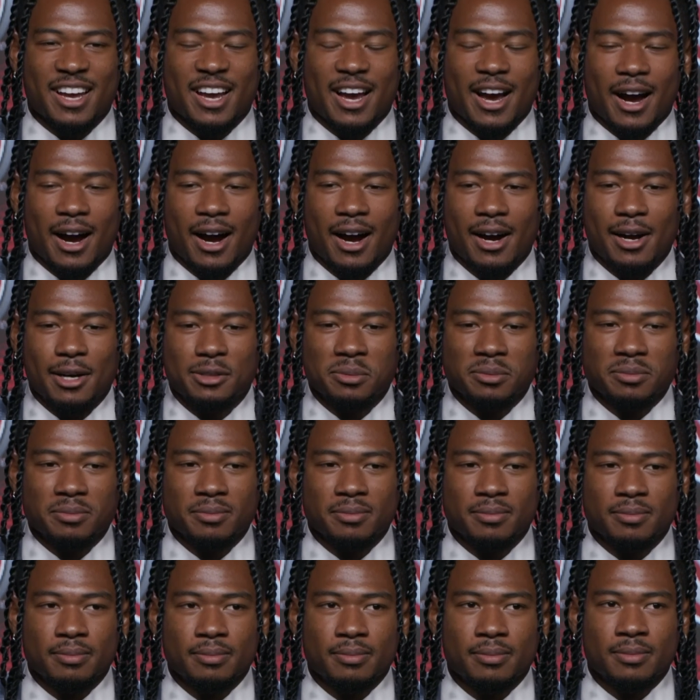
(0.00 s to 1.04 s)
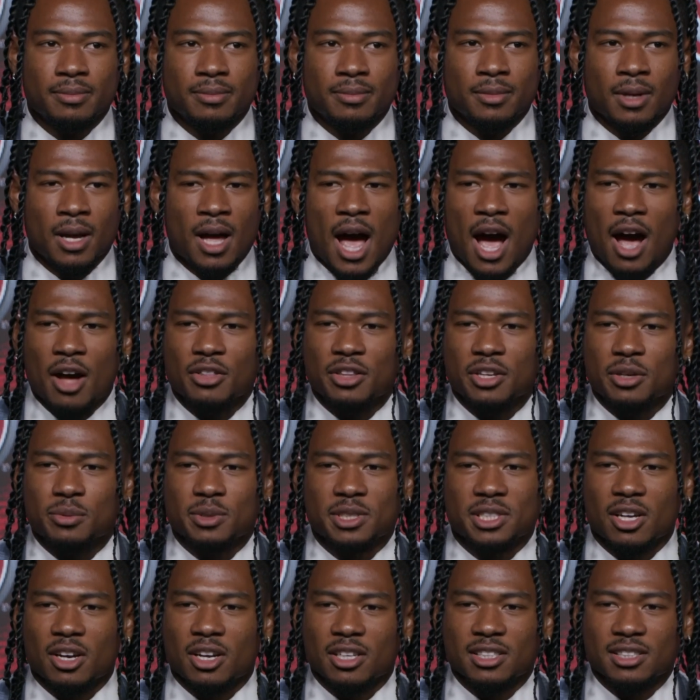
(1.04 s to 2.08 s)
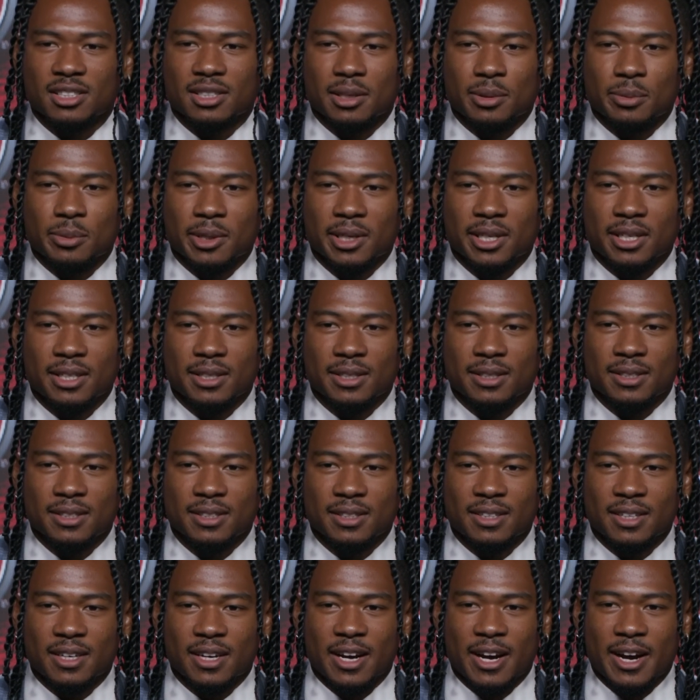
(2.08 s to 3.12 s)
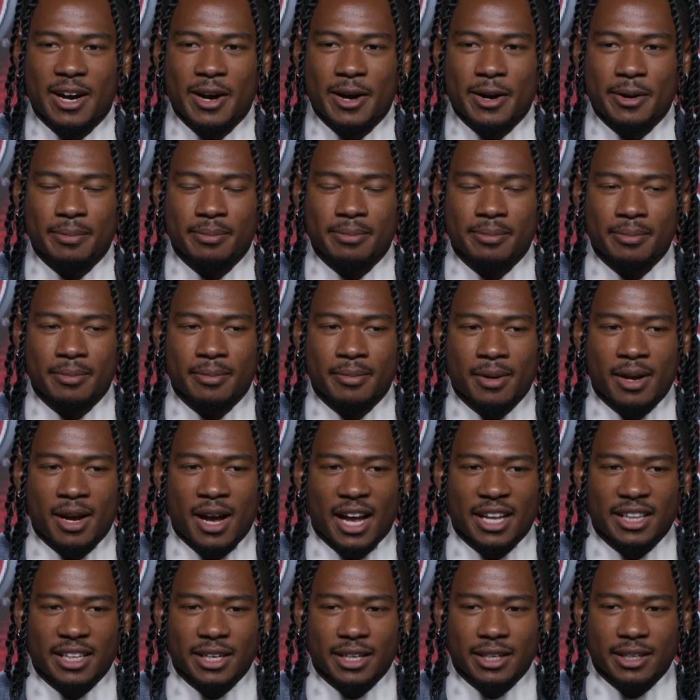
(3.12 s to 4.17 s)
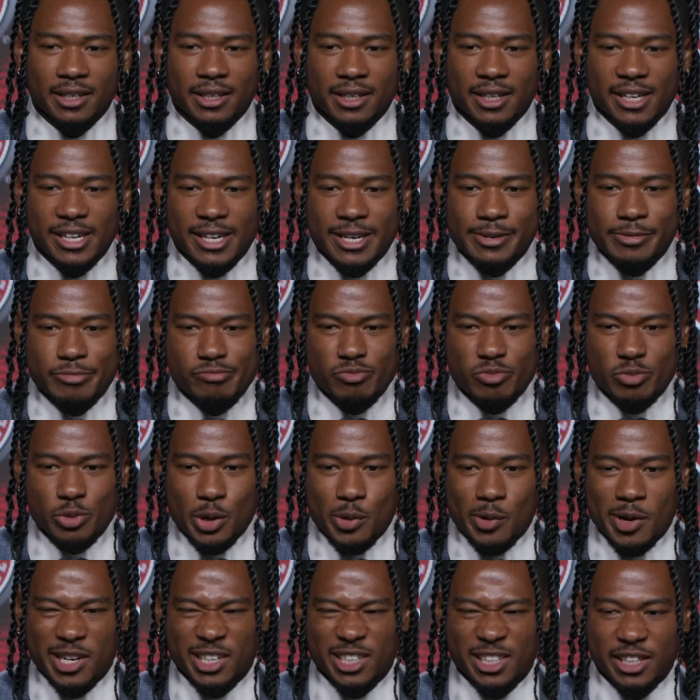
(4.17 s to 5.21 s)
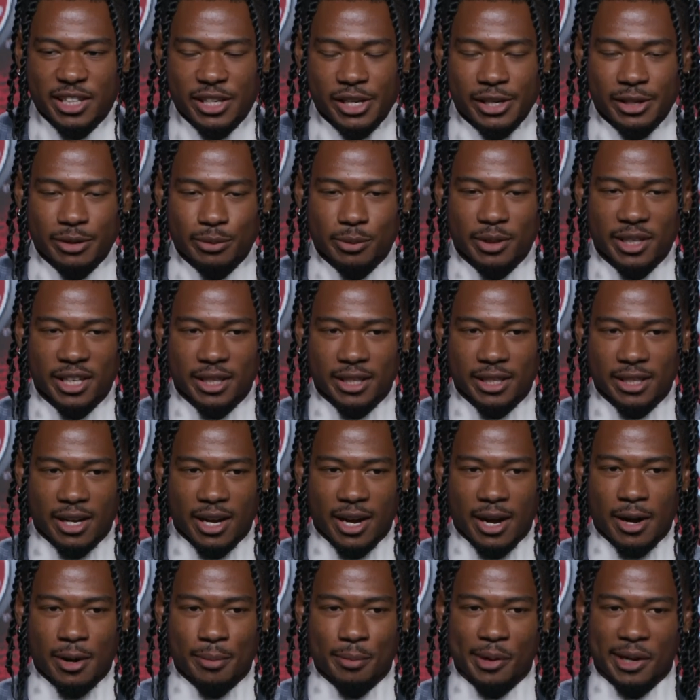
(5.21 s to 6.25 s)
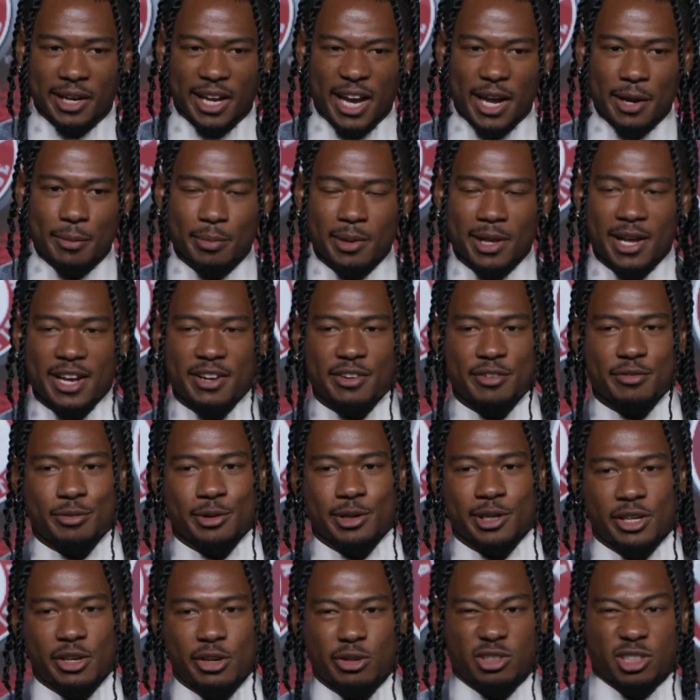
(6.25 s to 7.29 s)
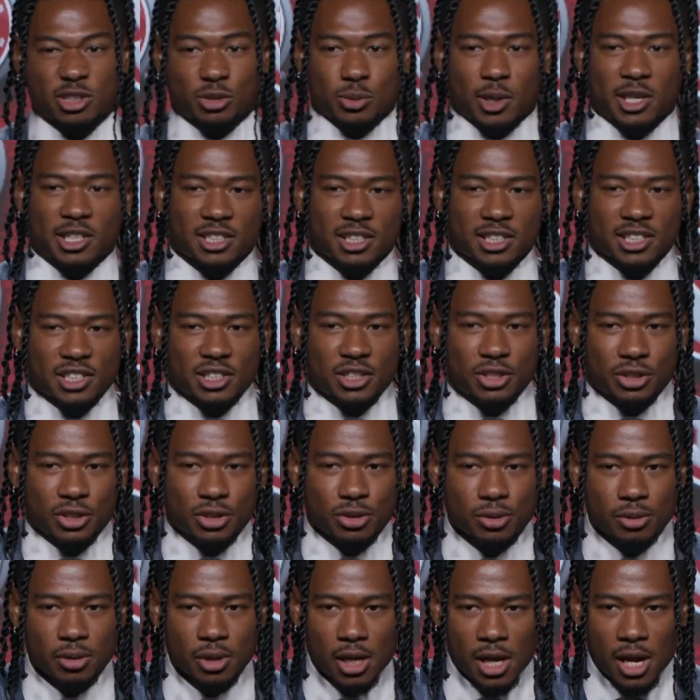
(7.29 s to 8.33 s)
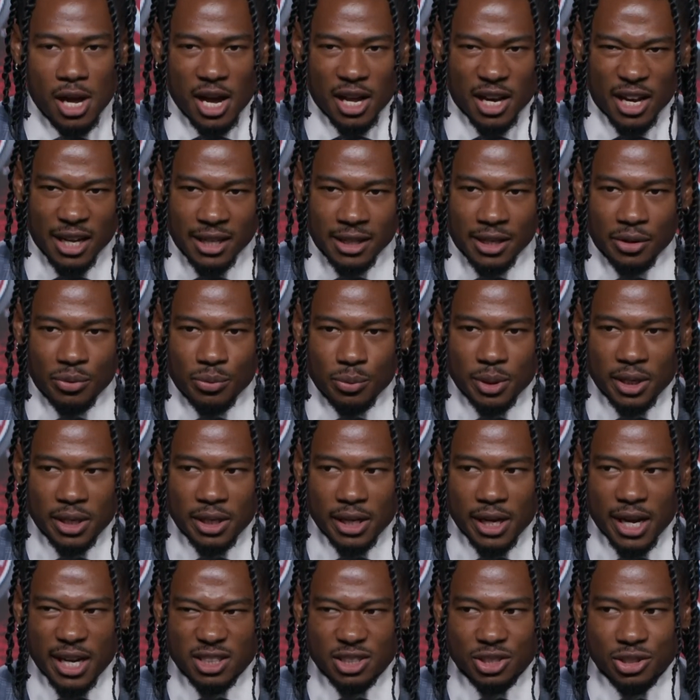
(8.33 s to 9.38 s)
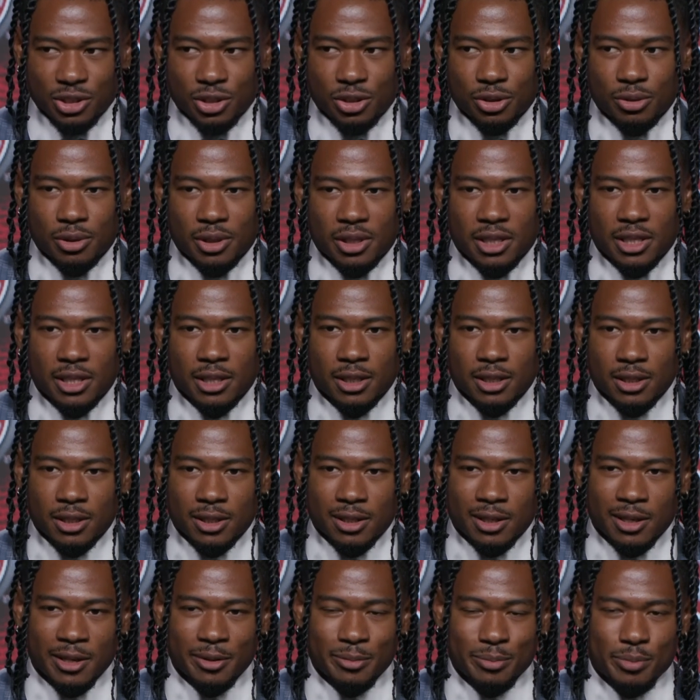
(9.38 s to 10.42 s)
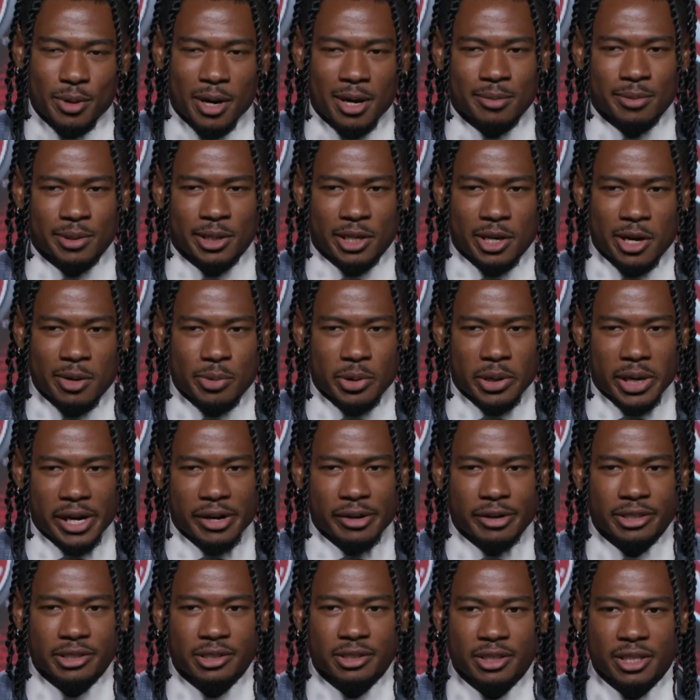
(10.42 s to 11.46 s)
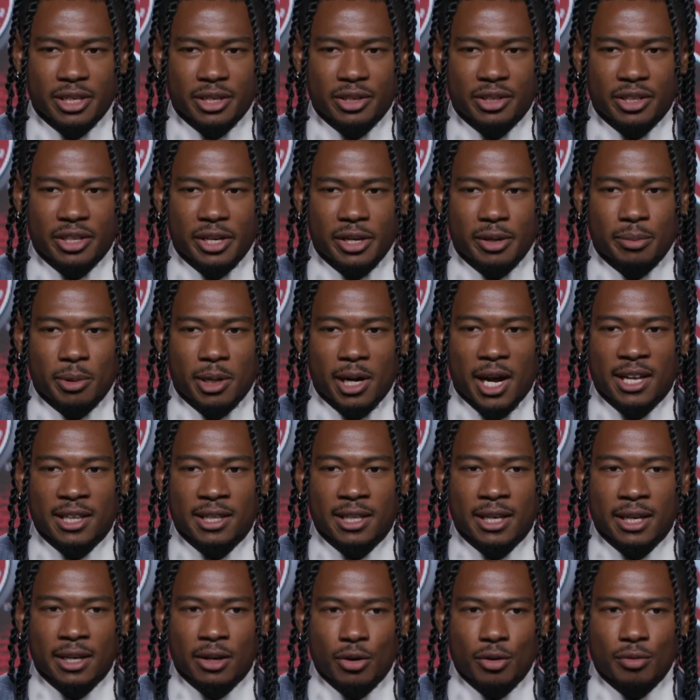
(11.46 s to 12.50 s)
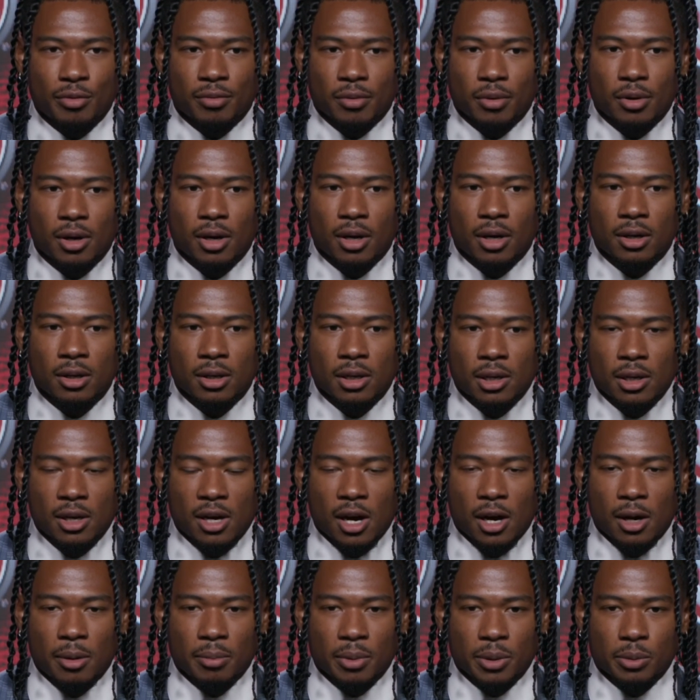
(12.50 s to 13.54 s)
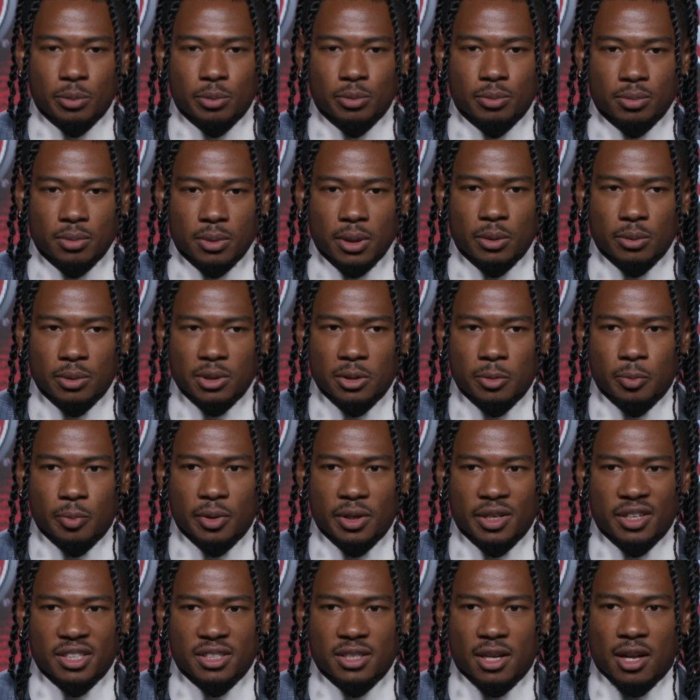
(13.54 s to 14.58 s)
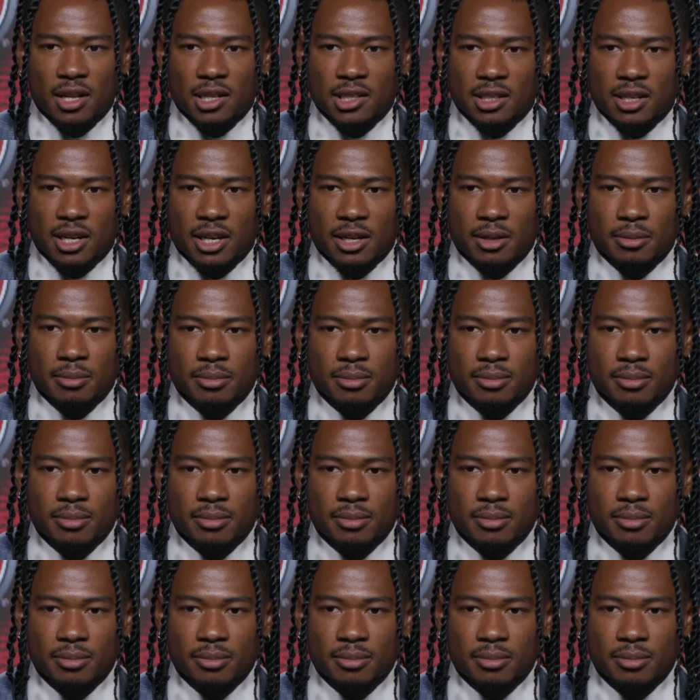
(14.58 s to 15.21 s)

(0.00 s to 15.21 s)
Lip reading: I don't think we saw it the same way. I think we went in there with a game plan of what coaches wanted us to do, and I think we executed it, probably a couple errors here and there, but I think overall it was a pretty solid game.